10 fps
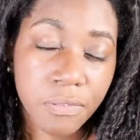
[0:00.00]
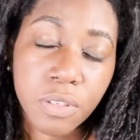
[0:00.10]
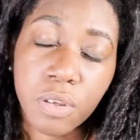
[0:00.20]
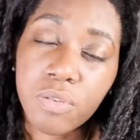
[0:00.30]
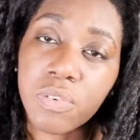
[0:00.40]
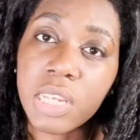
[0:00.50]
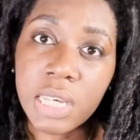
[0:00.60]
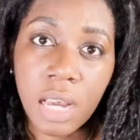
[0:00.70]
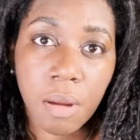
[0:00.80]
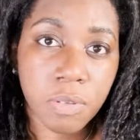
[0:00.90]
So it's
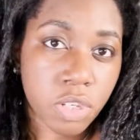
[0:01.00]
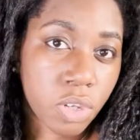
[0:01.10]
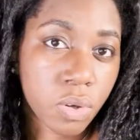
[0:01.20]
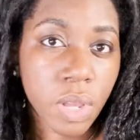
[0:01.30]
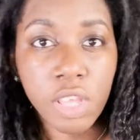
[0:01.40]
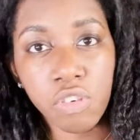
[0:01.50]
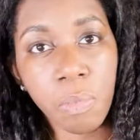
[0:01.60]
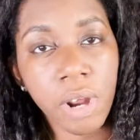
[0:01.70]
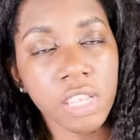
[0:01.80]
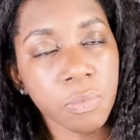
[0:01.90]
really up to you and your
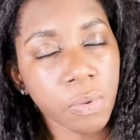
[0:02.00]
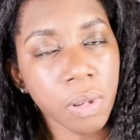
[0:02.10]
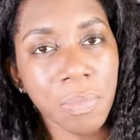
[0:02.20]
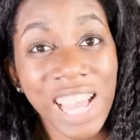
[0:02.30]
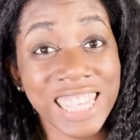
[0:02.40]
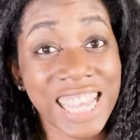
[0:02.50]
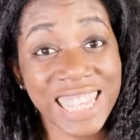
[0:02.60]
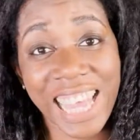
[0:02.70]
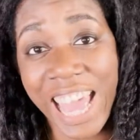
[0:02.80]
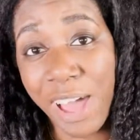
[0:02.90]
price point. But as I
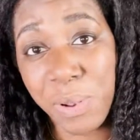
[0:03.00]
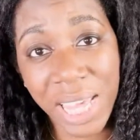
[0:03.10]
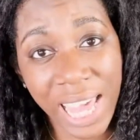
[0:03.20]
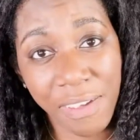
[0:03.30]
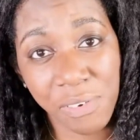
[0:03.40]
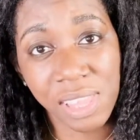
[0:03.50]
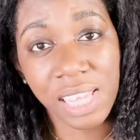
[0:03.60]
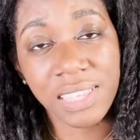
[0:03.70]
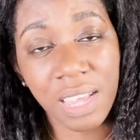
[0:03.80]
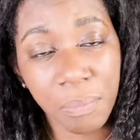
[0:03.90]
say, I'll link everything
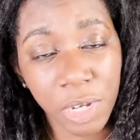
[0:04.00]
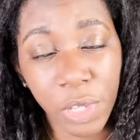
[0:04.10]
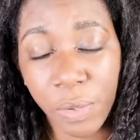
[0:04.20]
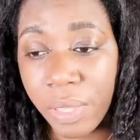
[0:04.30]
down below.